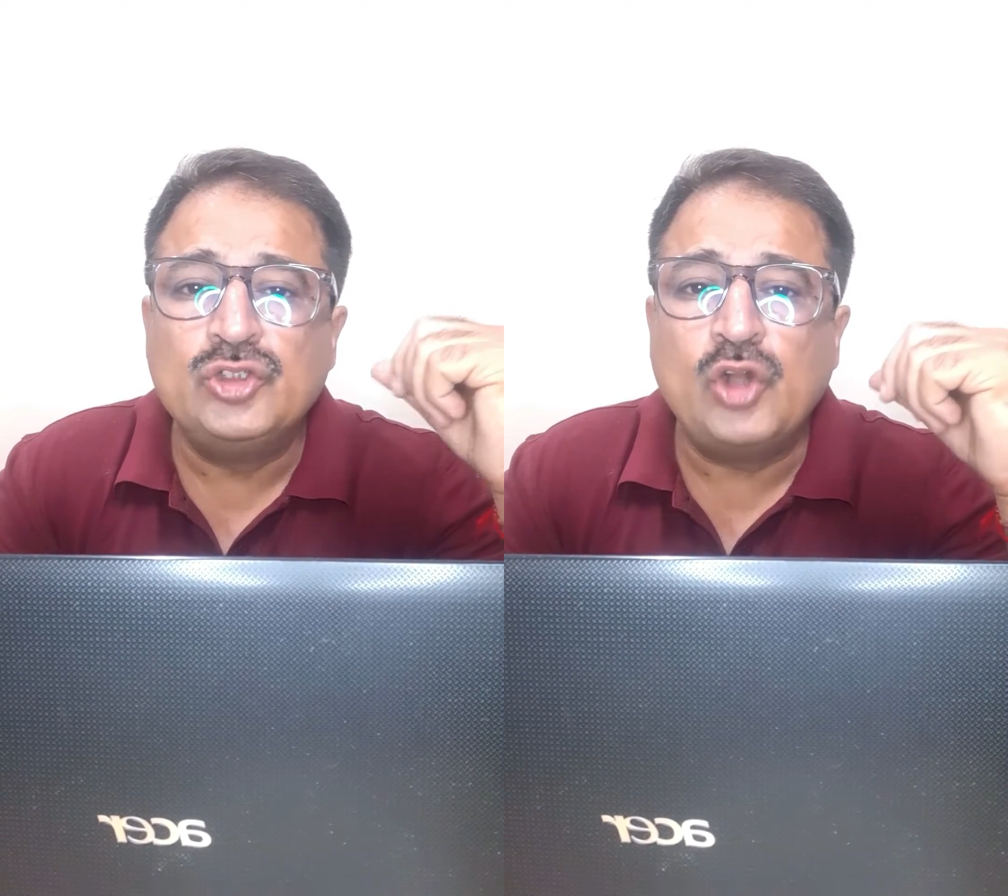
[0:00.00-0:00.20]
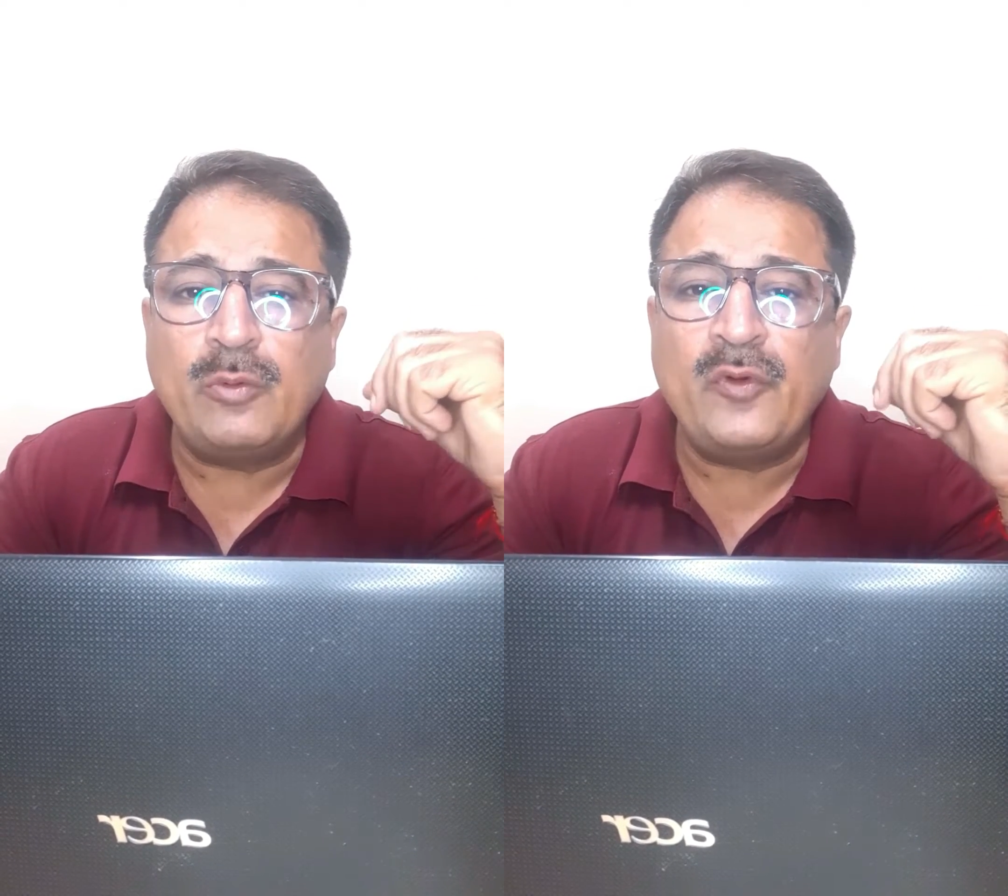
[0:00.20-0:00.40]

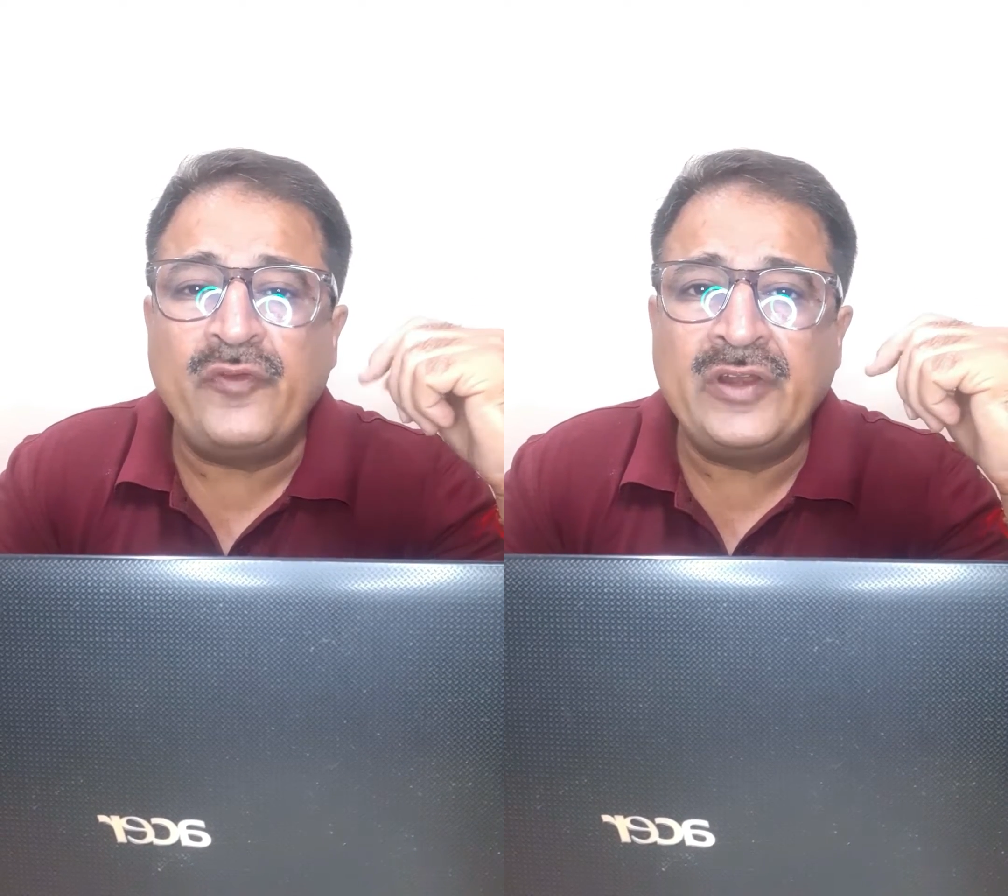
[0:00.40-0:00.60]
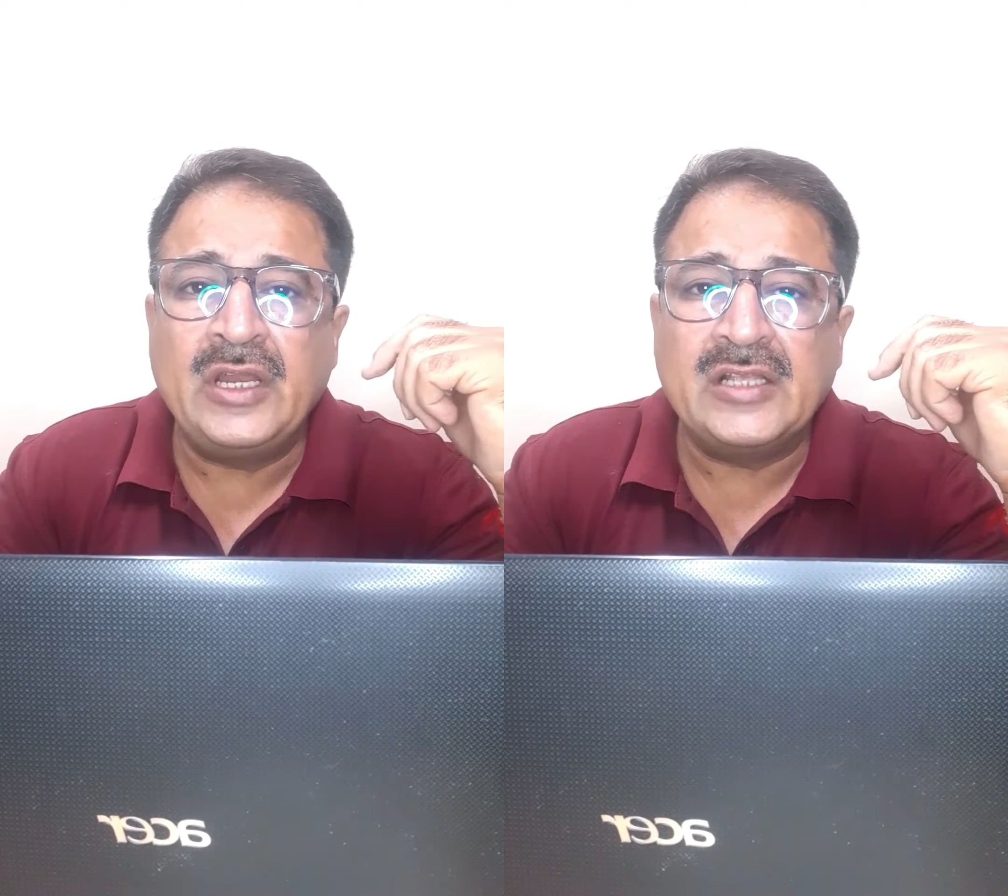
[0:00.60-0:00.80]
job of
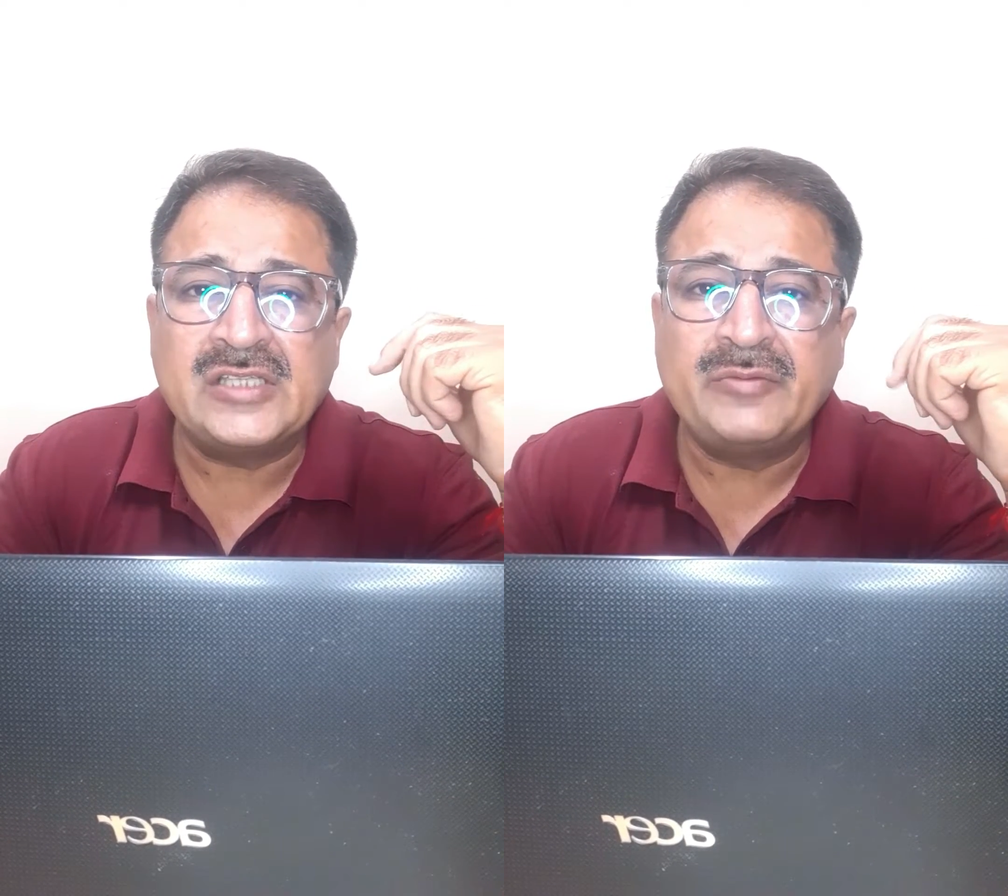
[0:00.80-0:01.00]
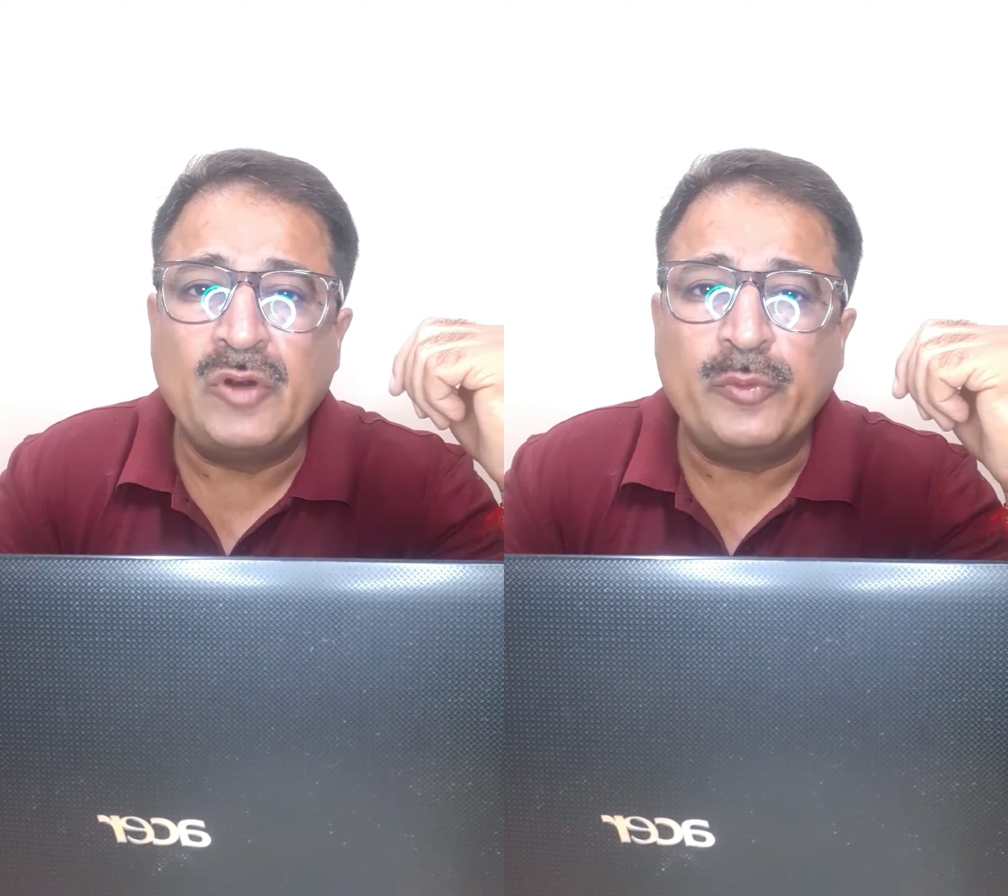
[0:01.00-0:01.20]
an
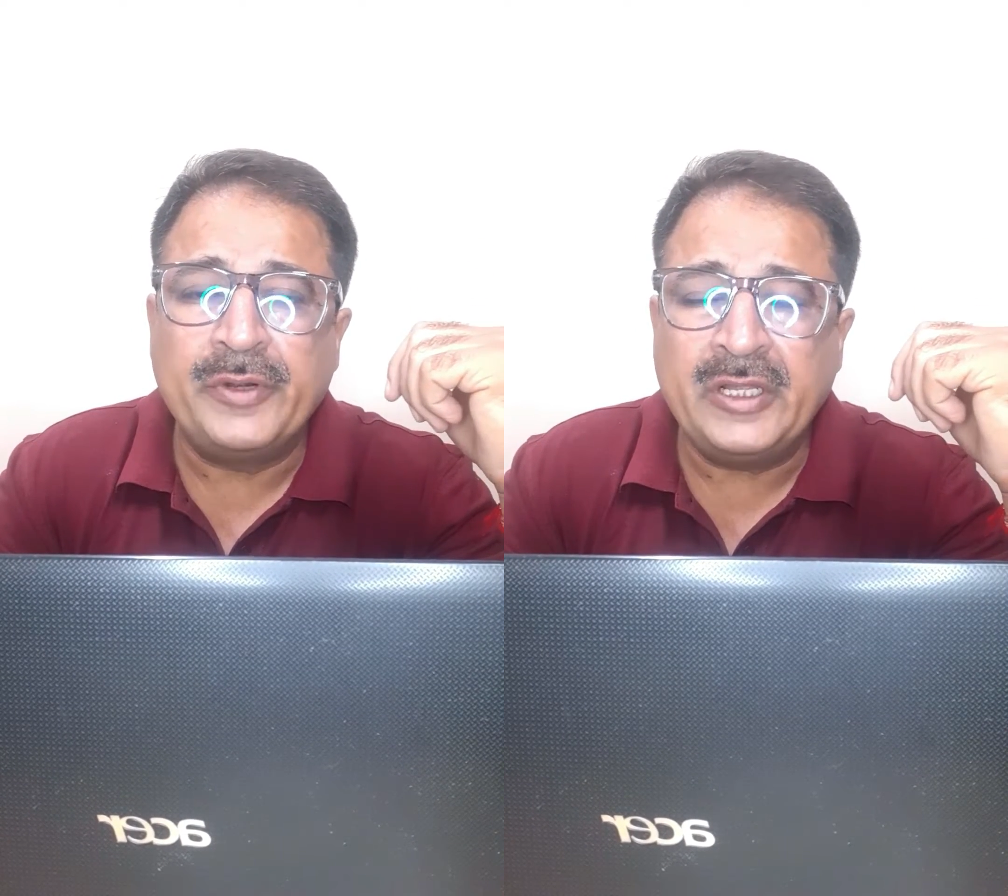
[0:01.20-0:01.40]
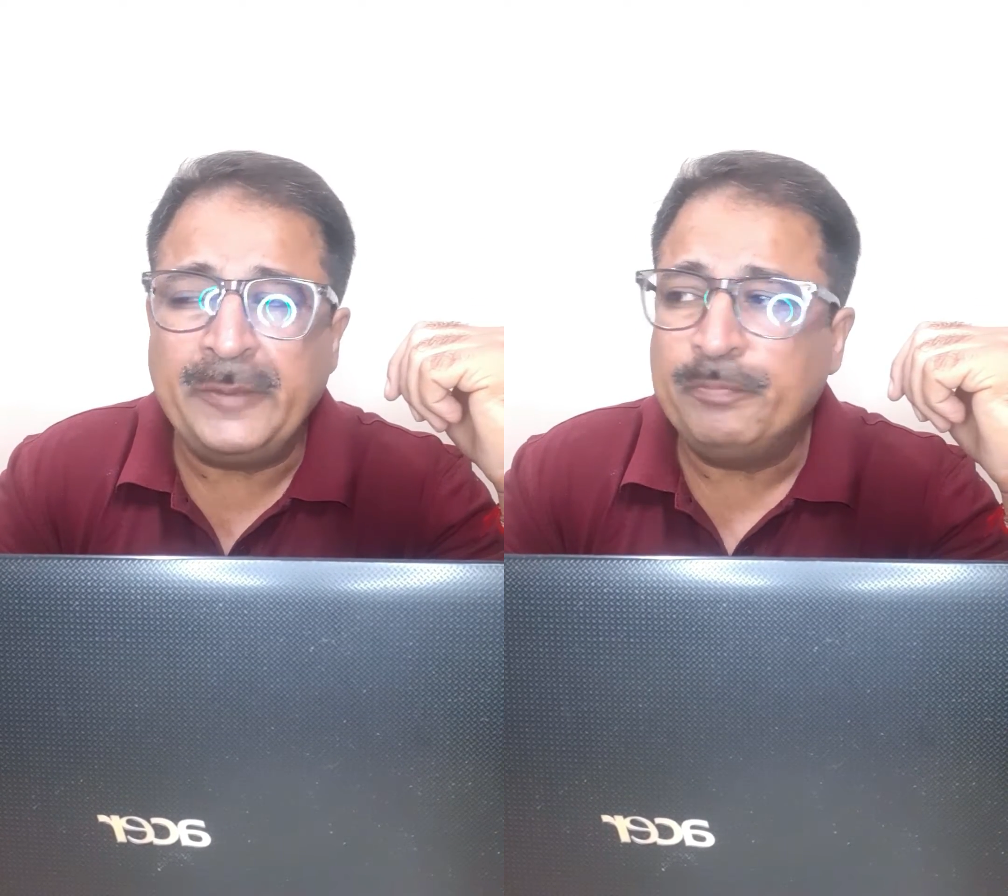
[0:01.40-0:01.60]
assignment
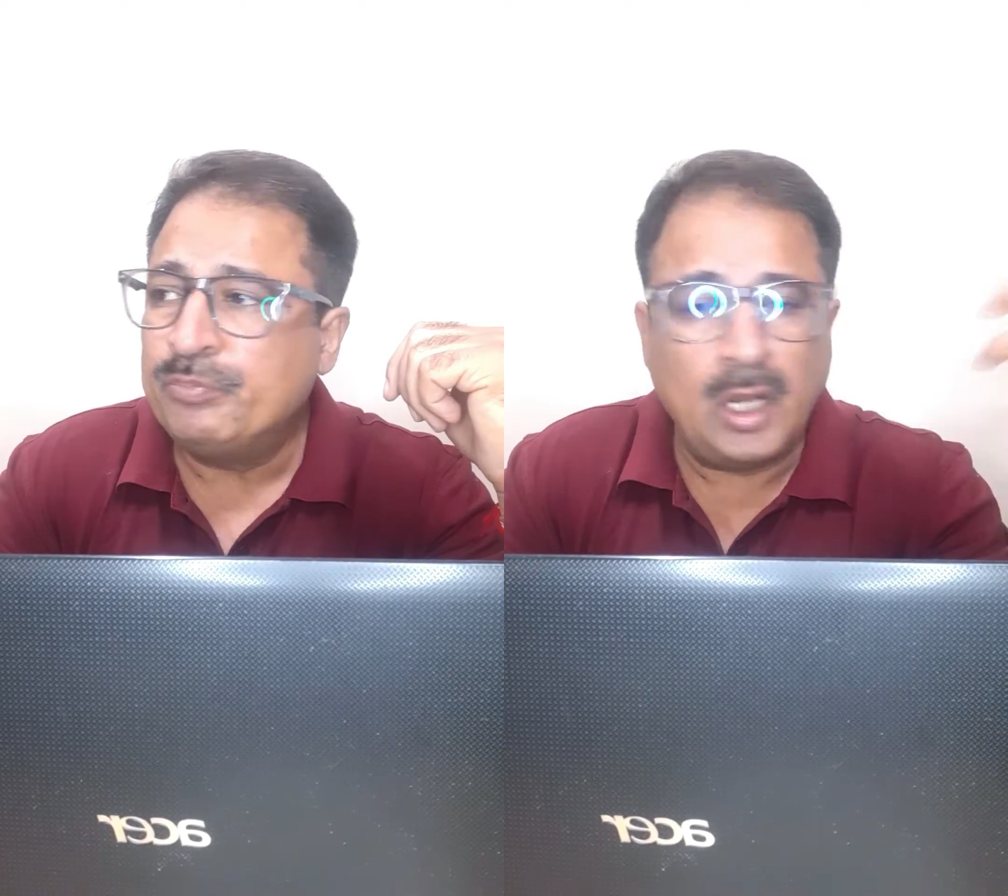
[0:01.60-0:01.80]
operator?